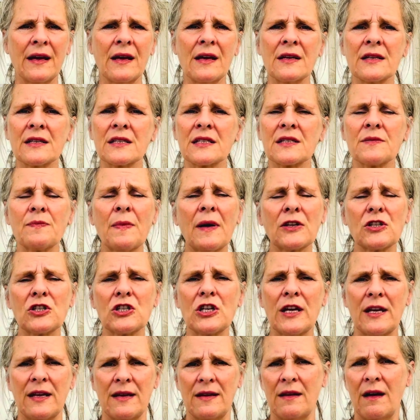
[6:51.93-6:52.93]

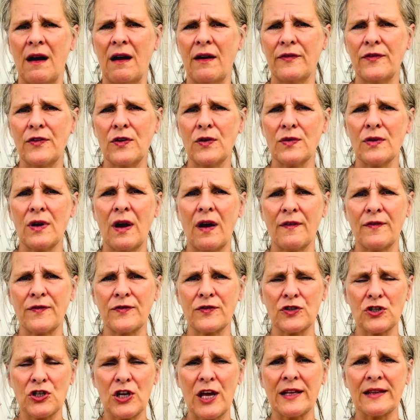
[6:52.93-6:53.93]
Smudging, I've
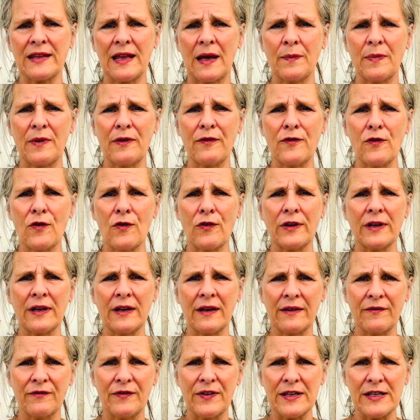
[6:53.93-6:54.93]
shared that before in a
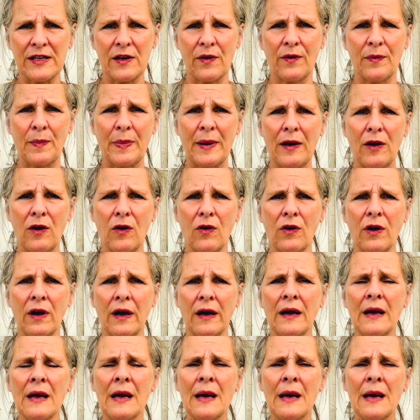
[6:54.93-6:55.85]
video a bit longer,